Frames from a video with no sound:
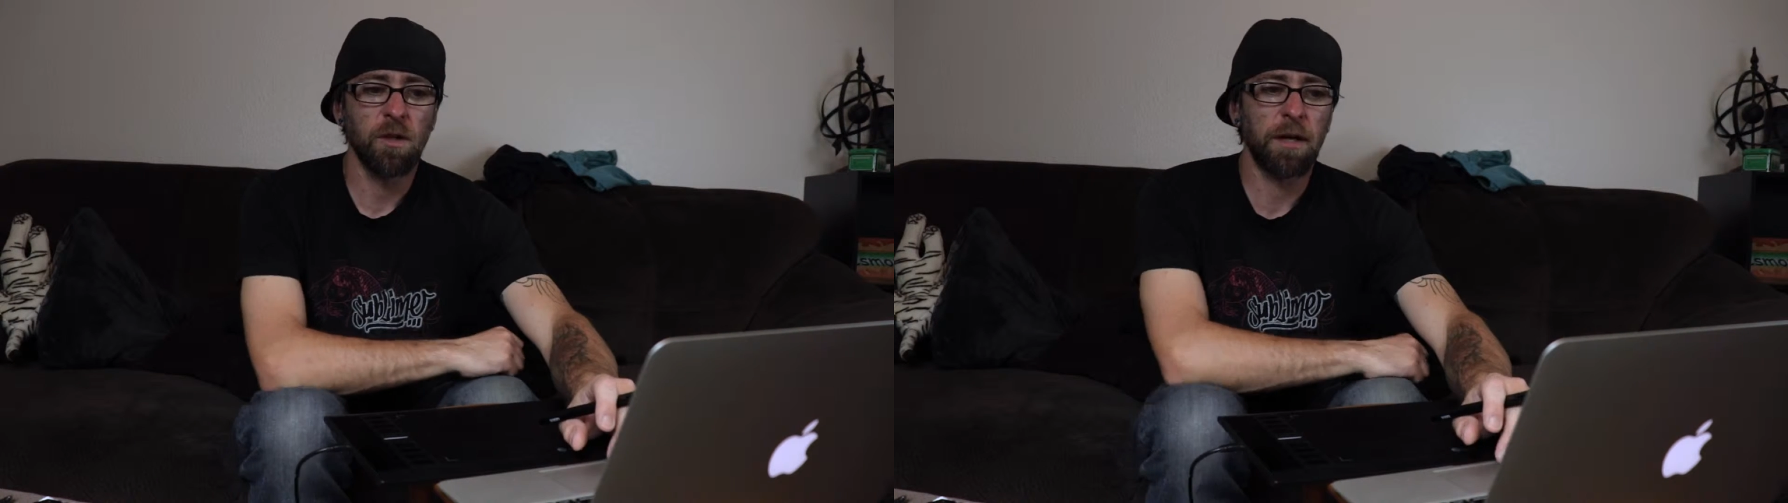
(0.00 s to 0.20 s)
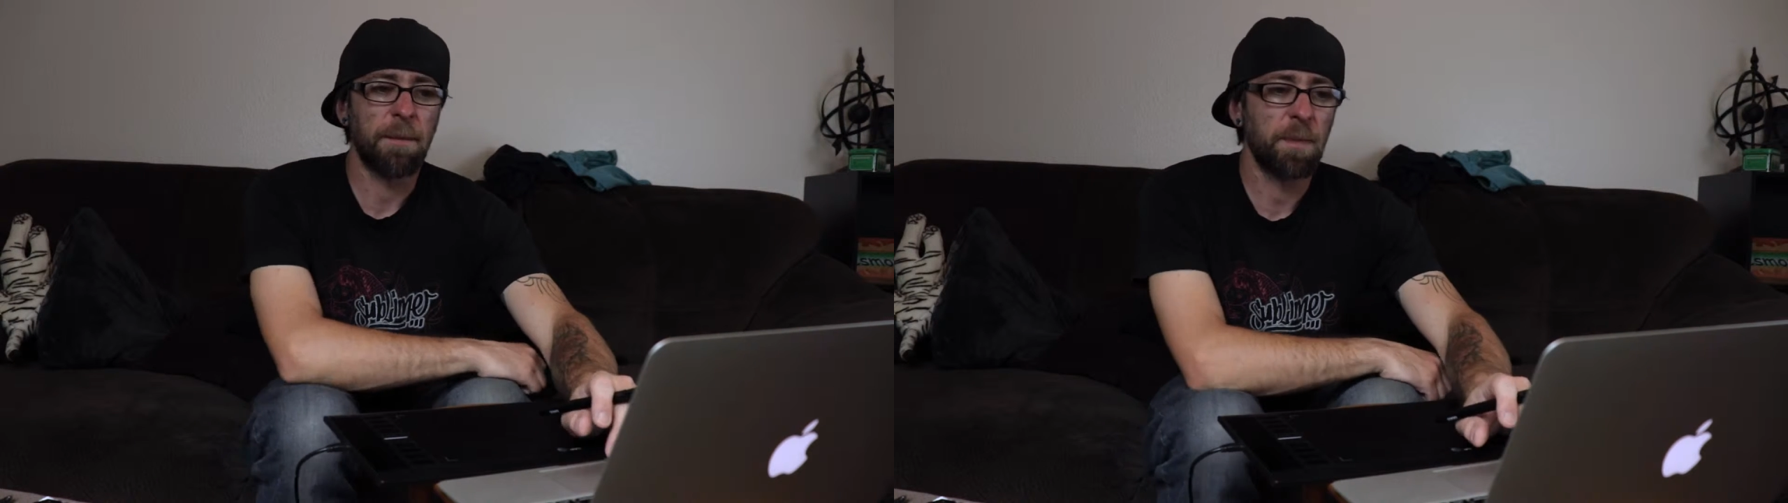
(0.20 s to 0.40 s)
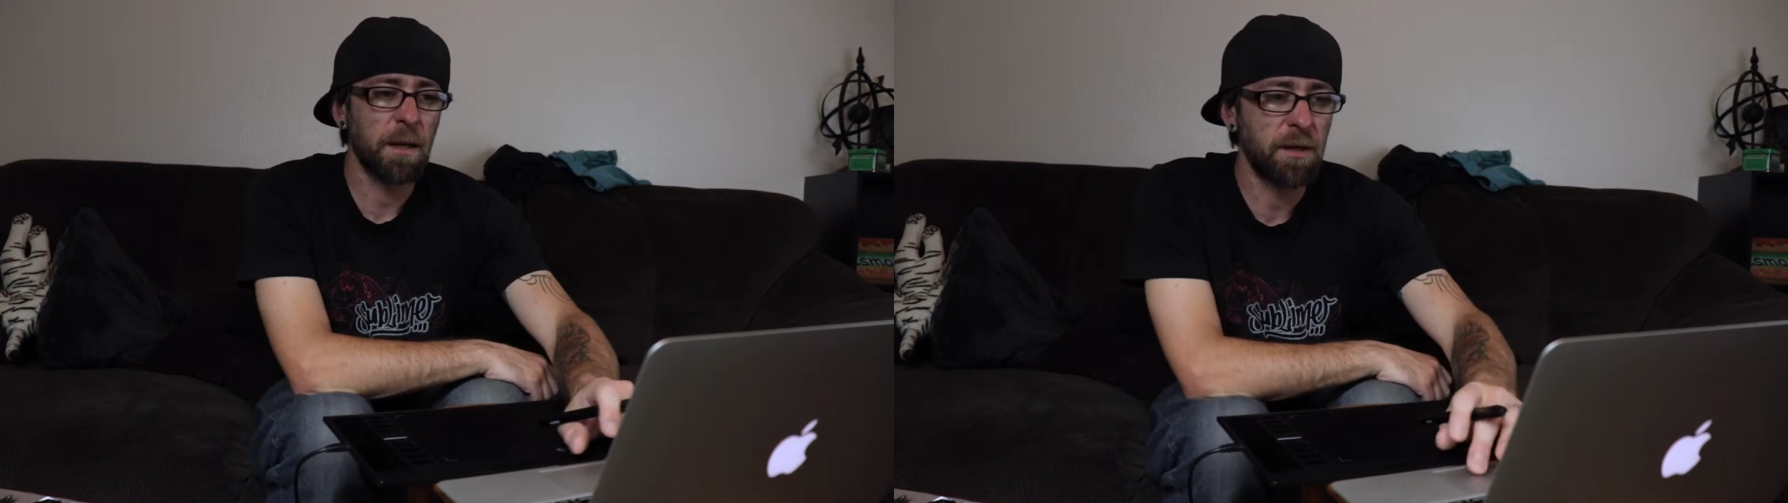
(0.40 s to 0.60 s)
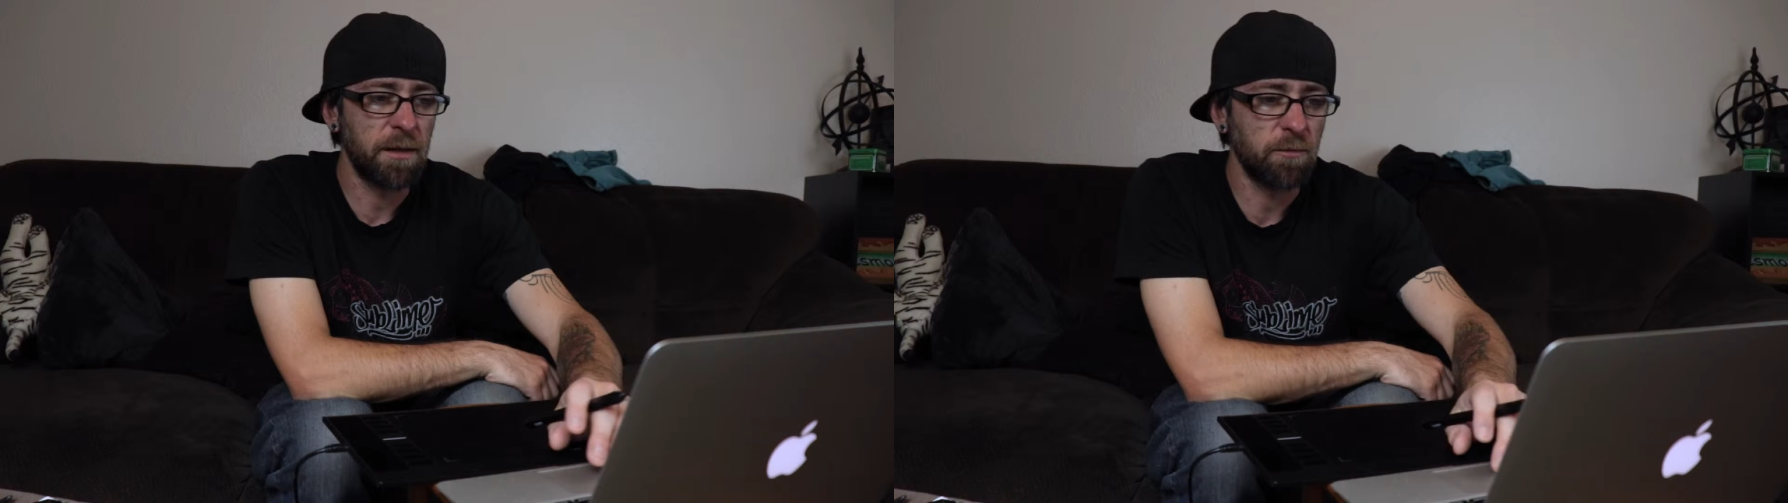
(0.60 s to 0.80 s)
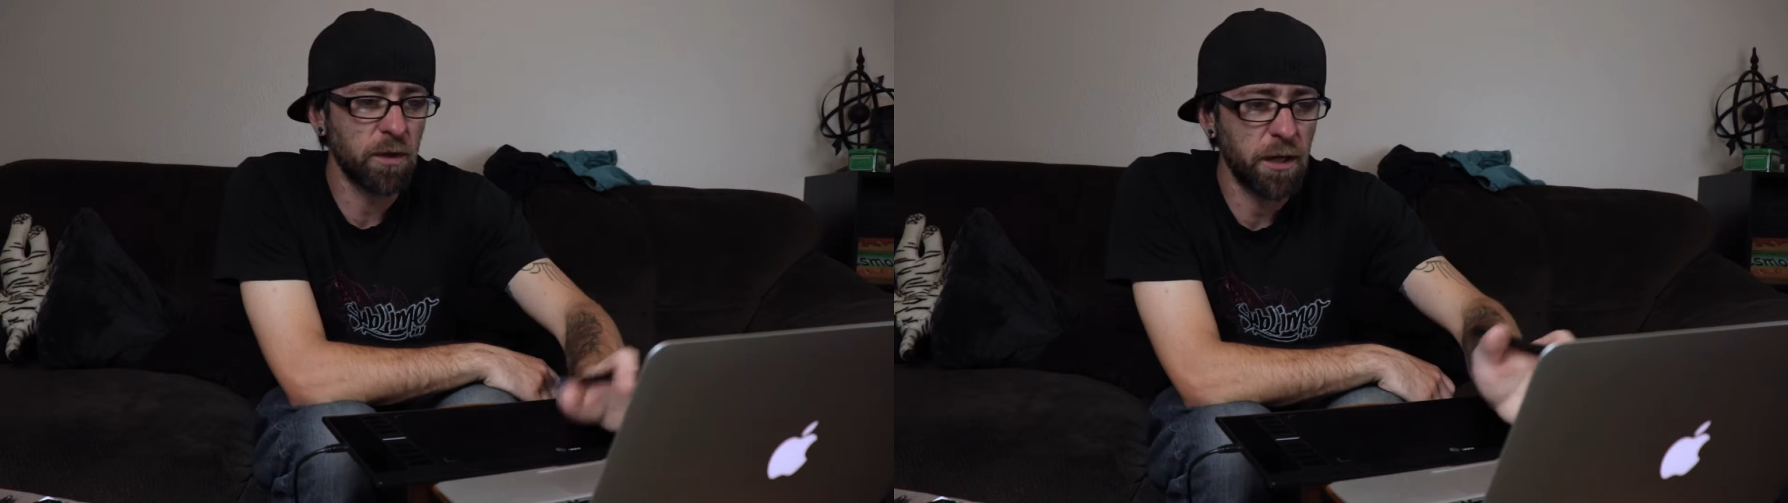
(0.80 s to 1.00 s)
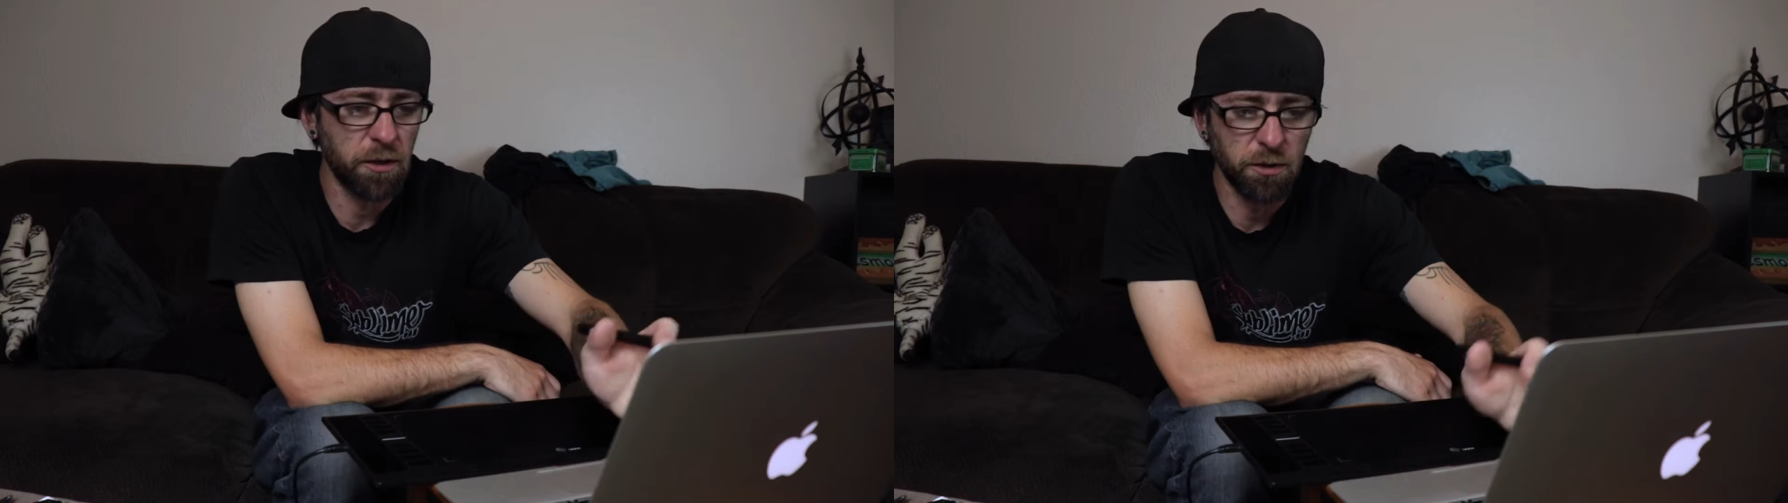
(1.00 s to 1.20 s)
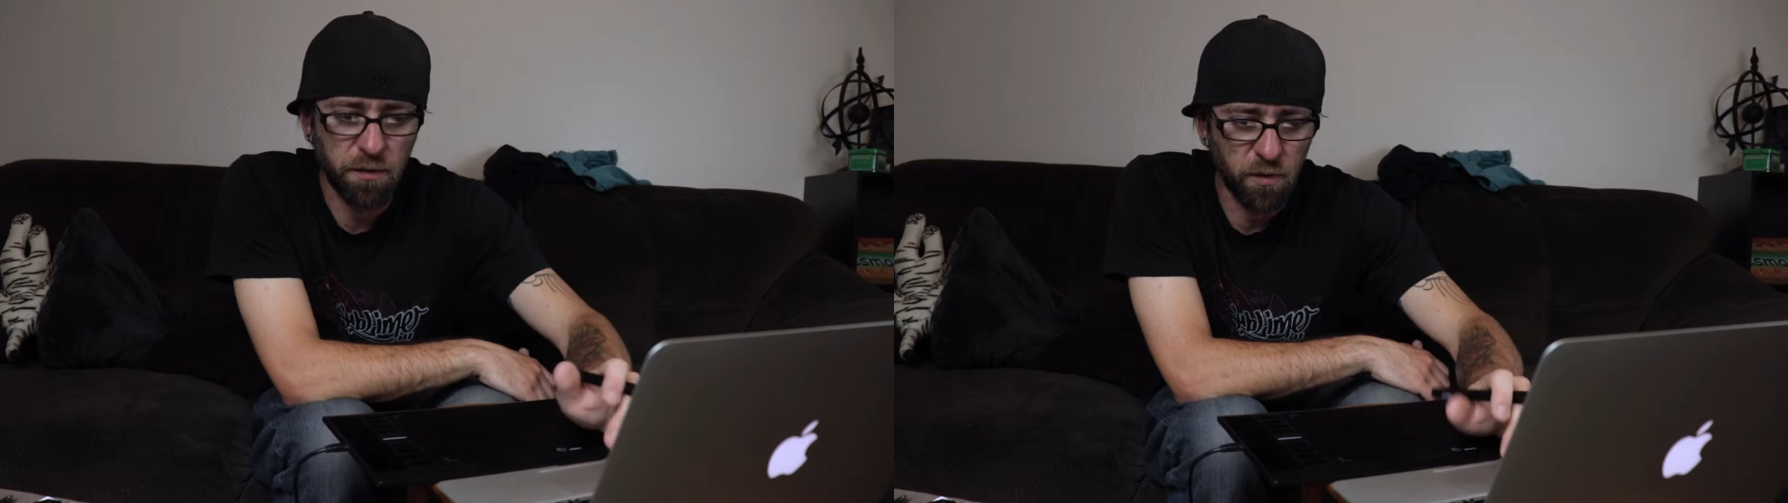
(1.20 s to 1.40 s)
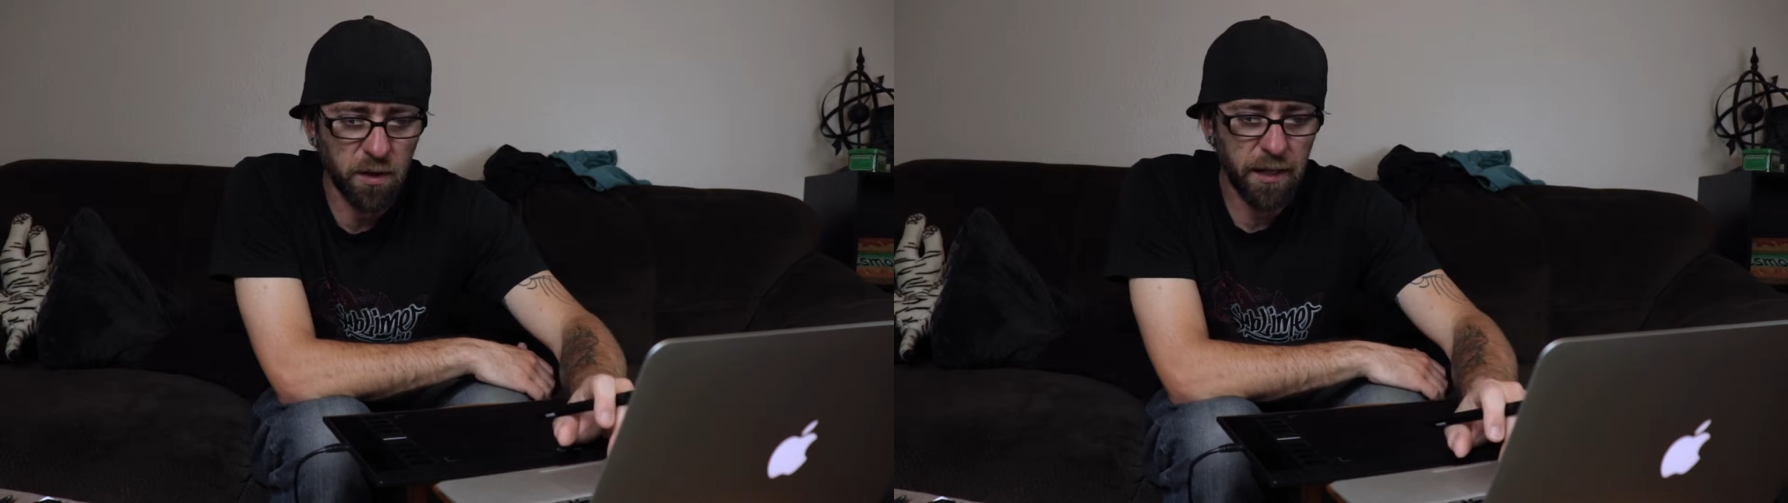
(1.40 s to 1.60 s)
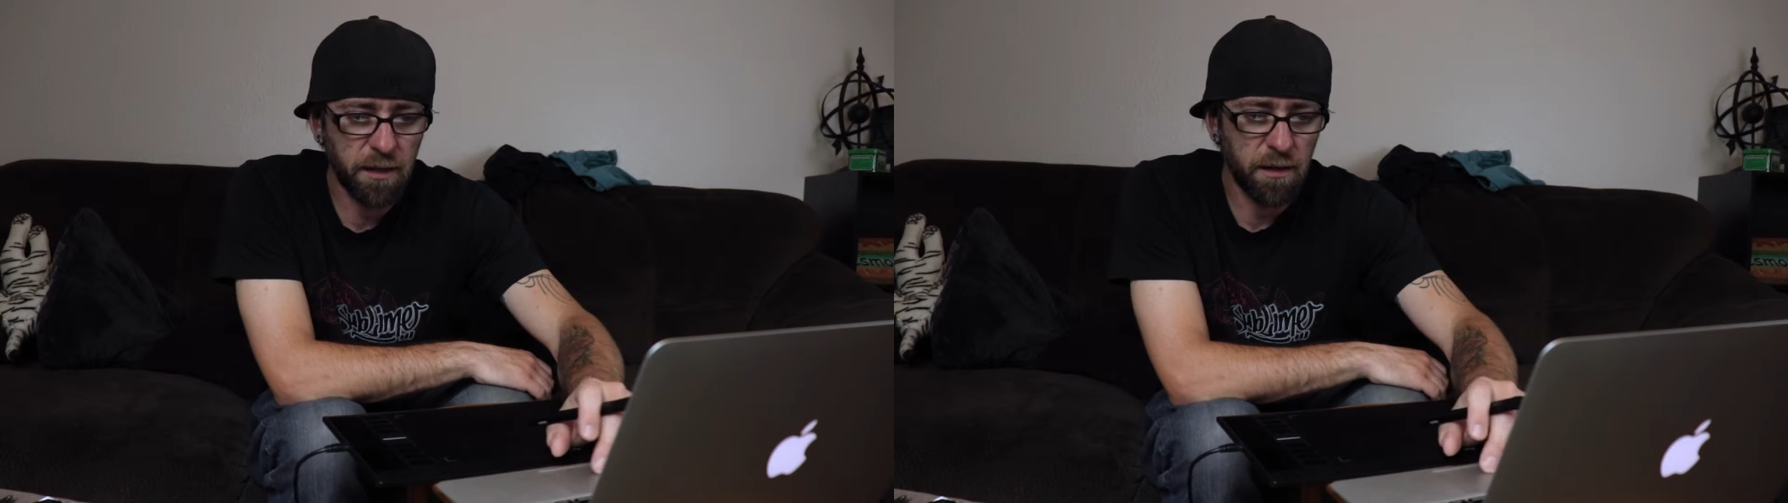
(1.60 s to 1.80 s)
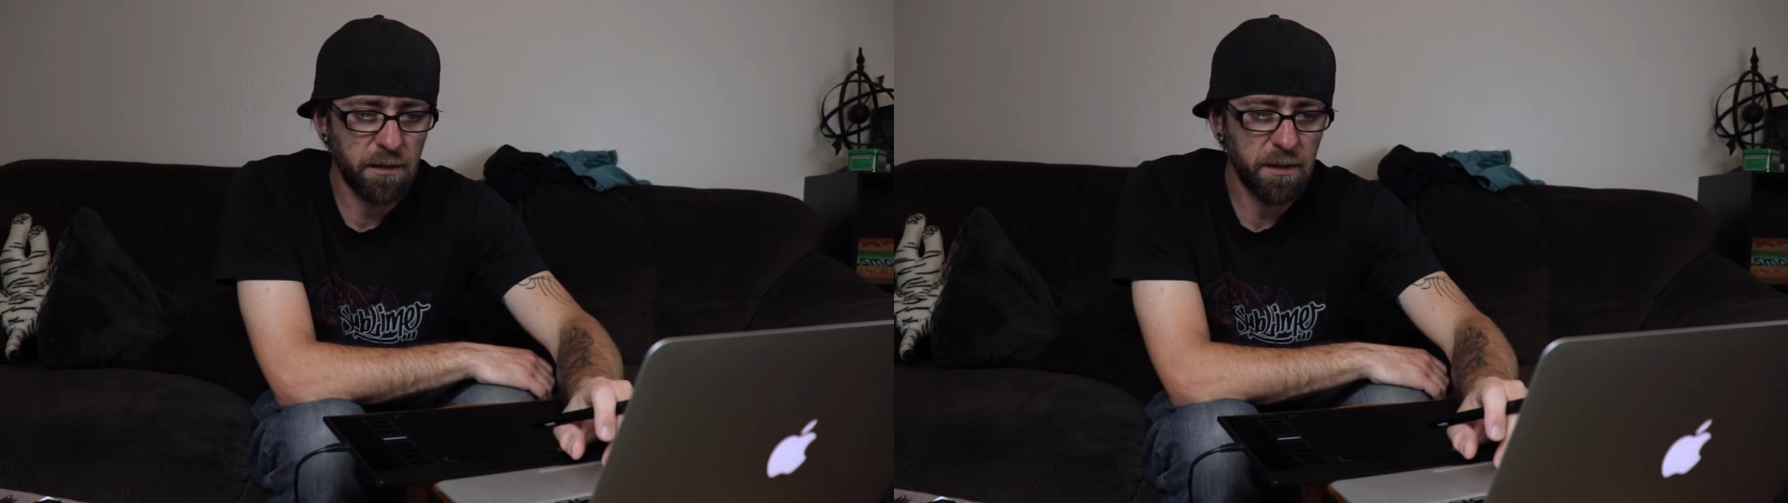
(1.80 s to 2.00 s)
Okay, but we're not going to do a full
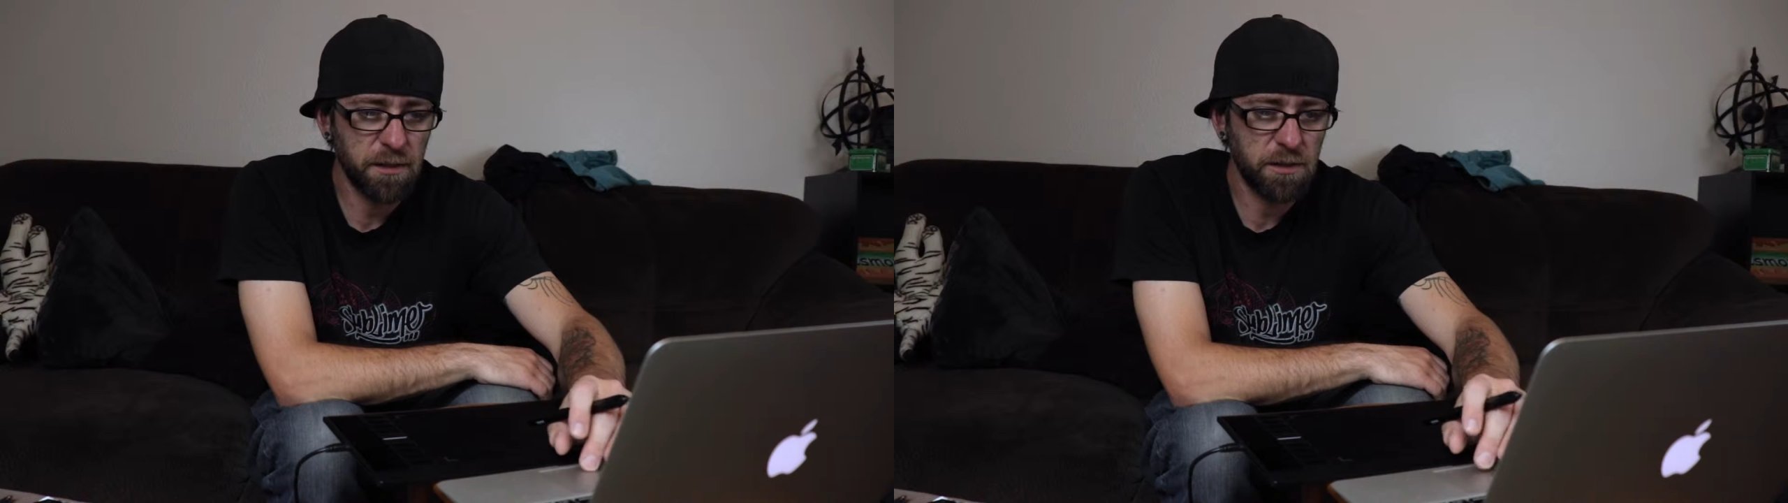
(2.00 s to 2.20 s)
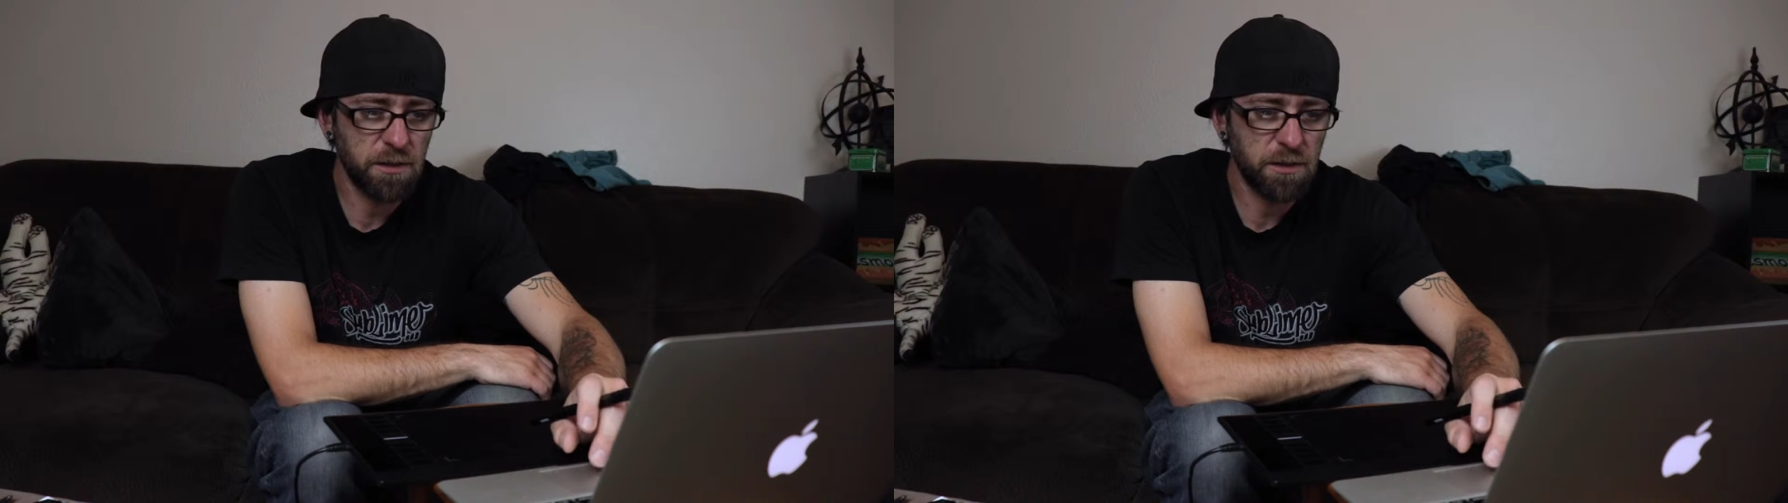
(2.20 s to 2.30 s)
edit on this,